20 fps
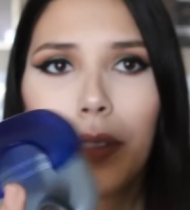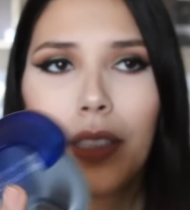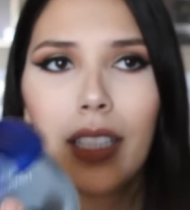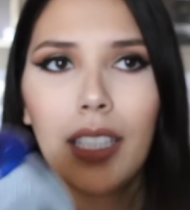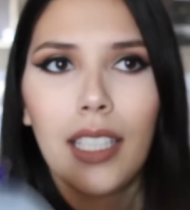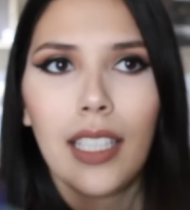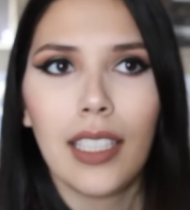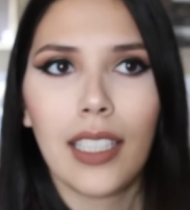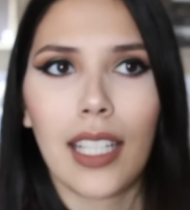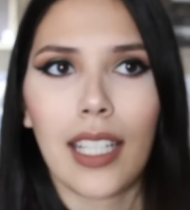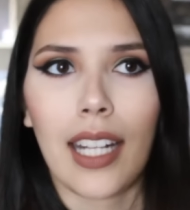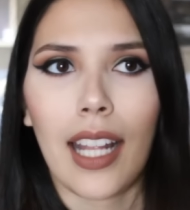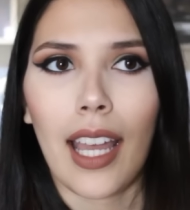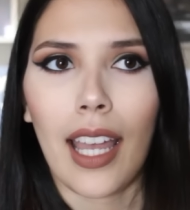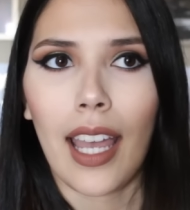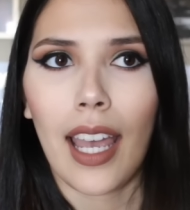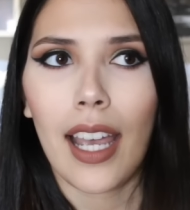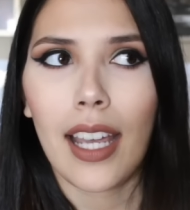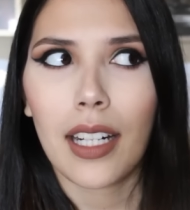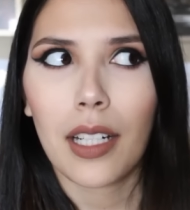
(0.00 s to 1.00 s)
one and I
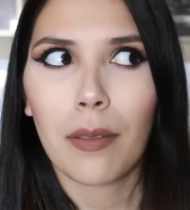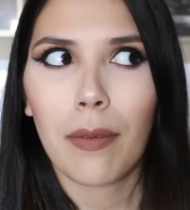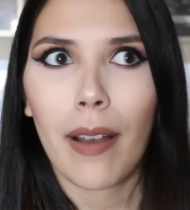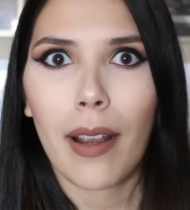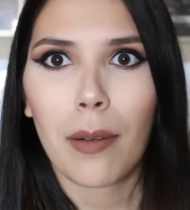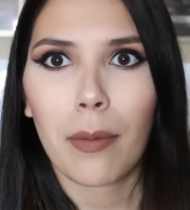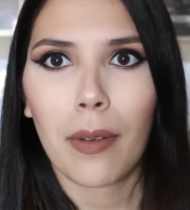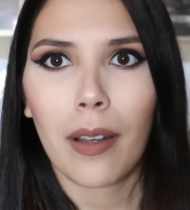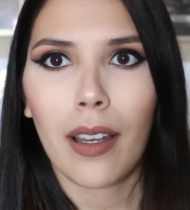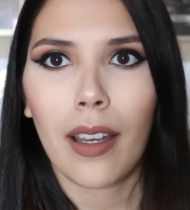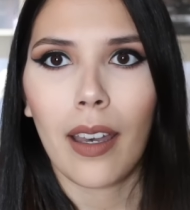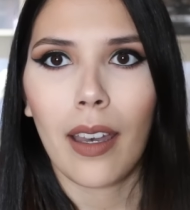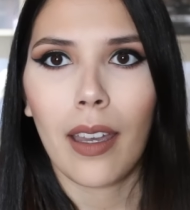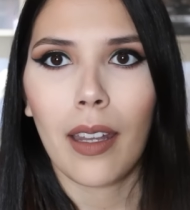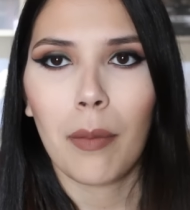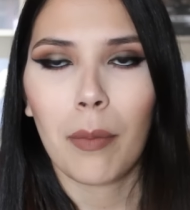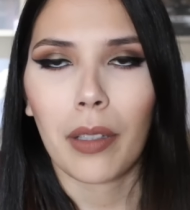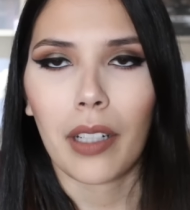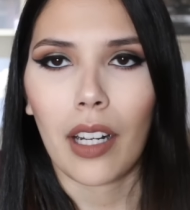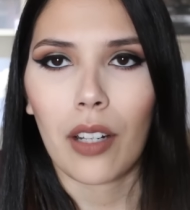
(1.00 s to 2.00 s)
had a red
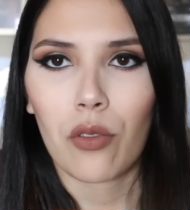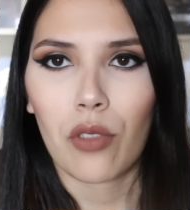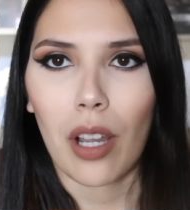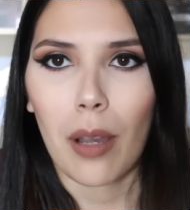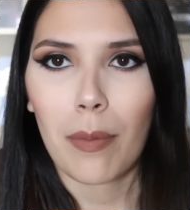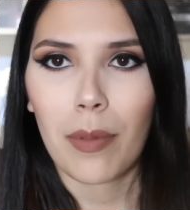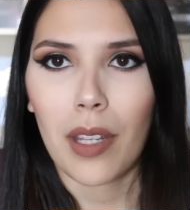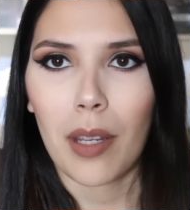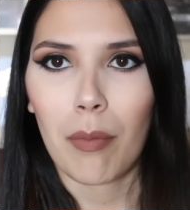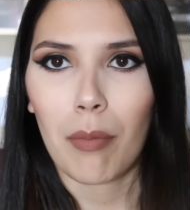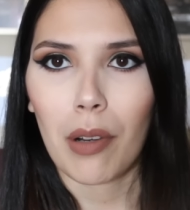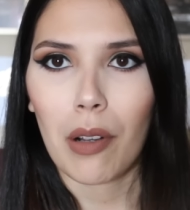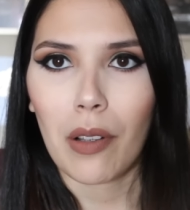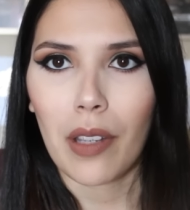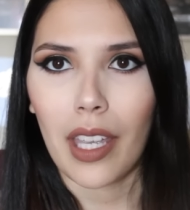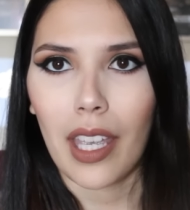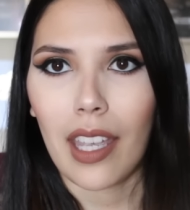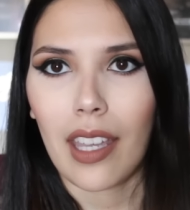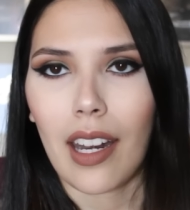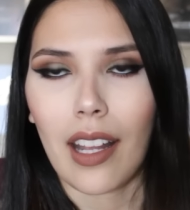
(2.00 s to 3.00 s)
one, but I dropped it and broke
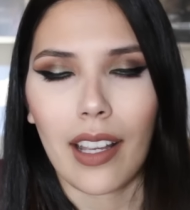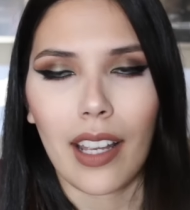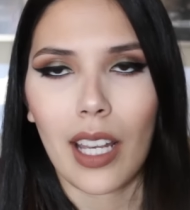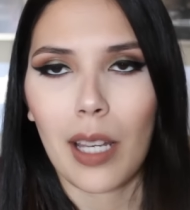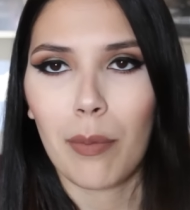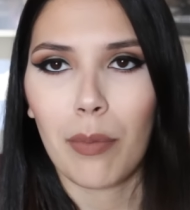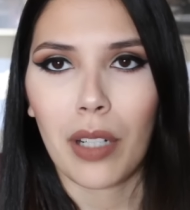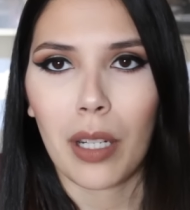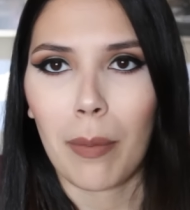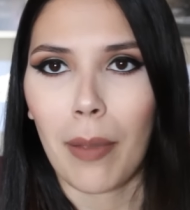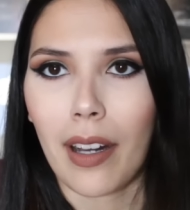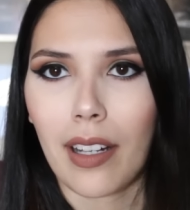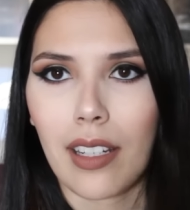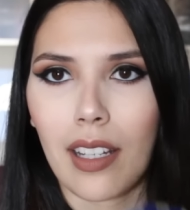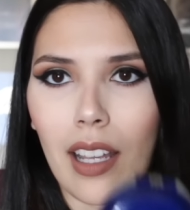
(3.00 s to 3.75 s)
it and I can't put it back